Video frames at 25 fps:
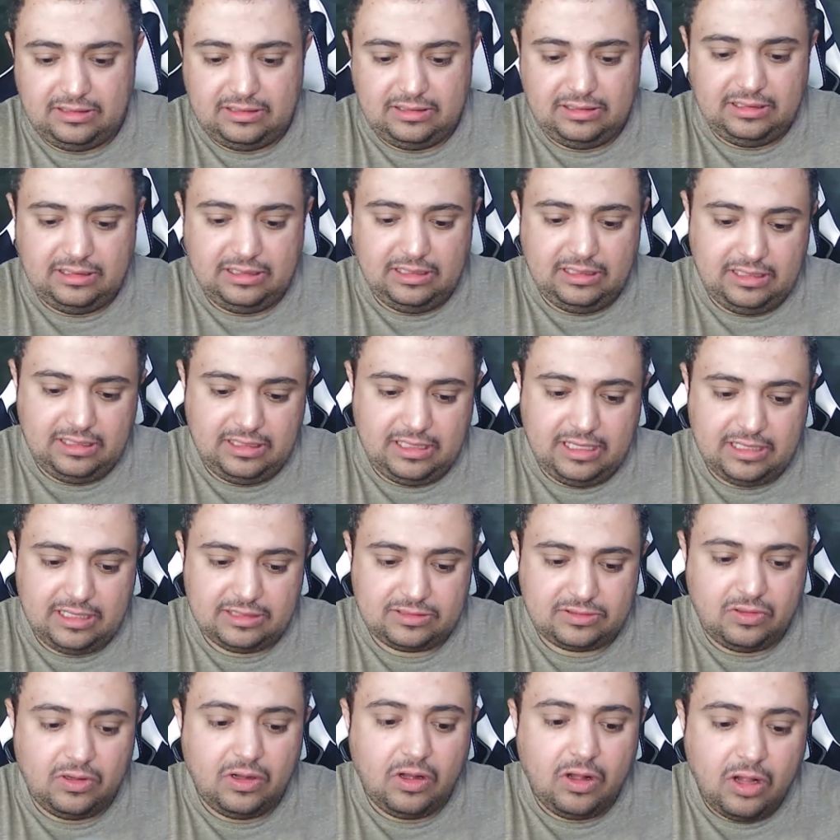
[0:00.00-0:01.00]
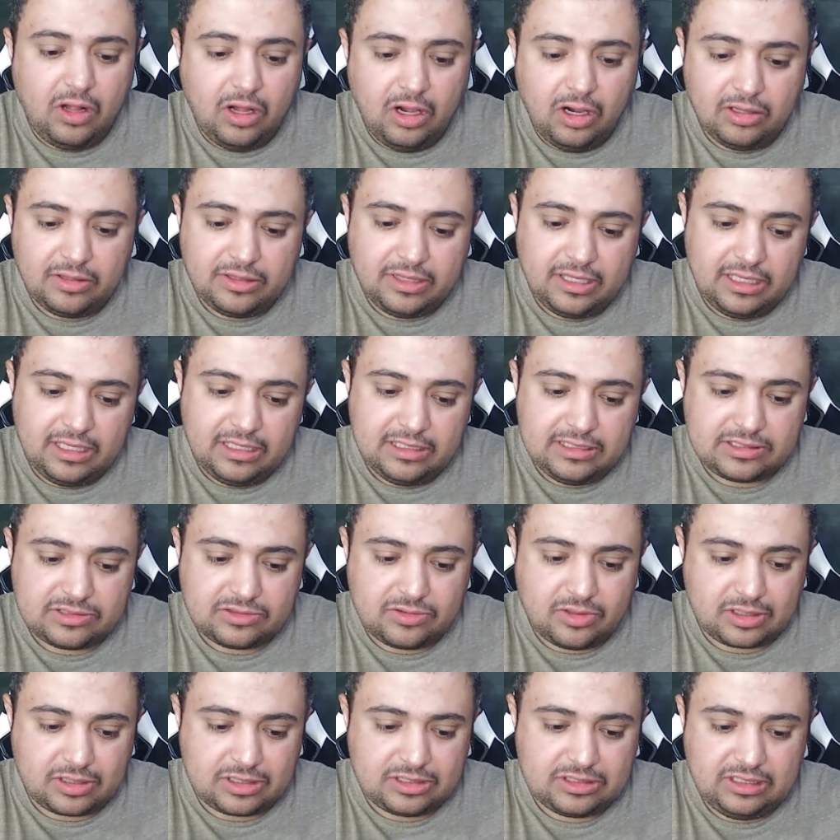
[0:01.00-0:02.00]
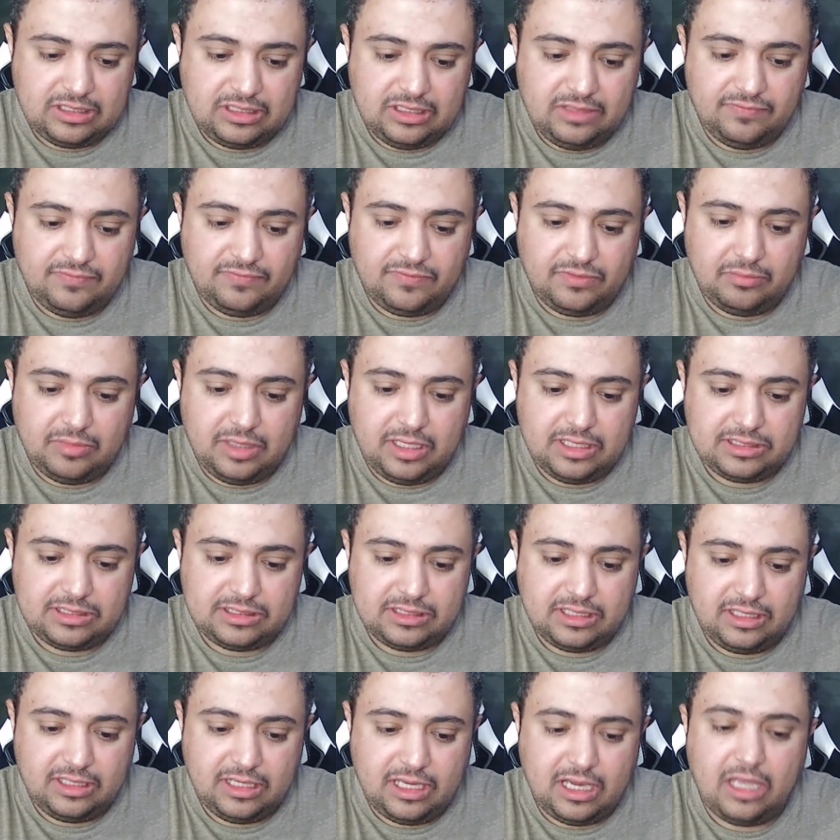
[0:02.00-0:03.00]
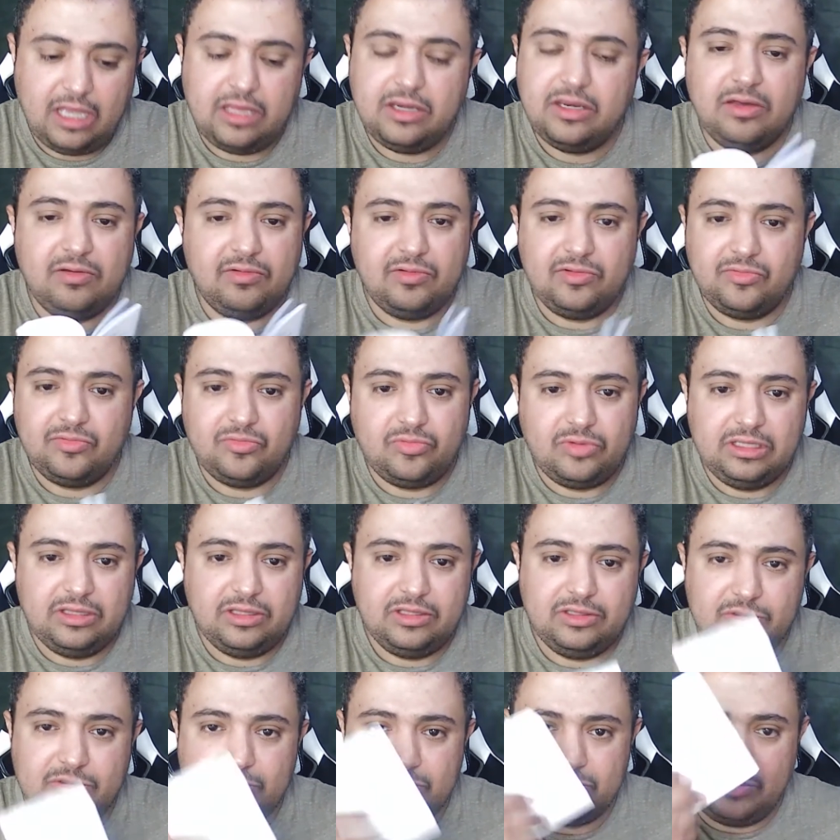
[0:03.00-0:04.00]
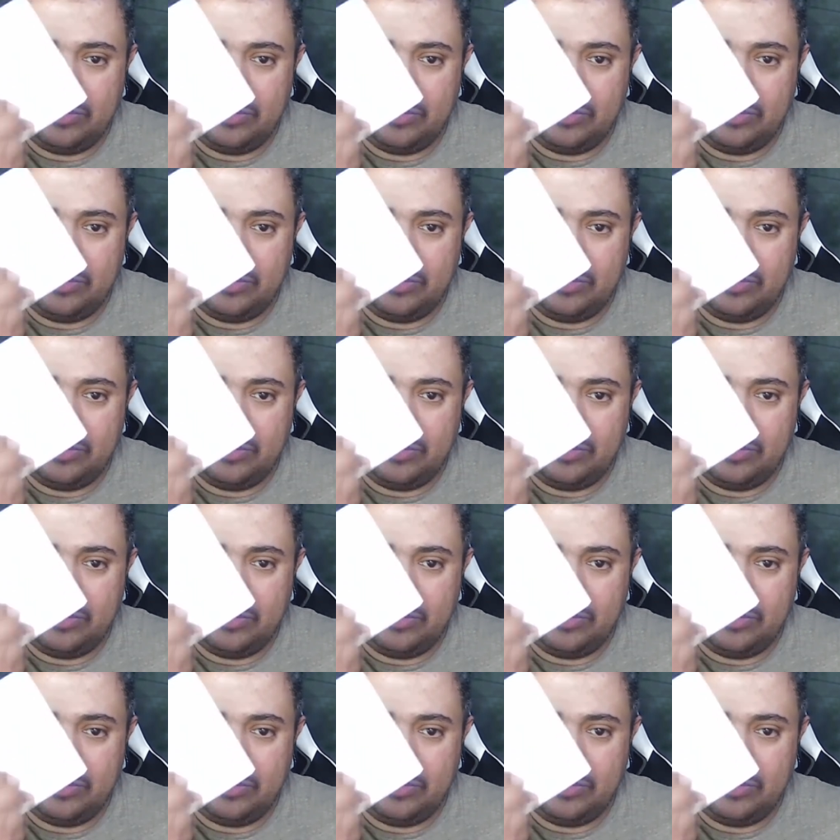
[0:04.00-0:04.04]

and it has all the instruction information. I never read the user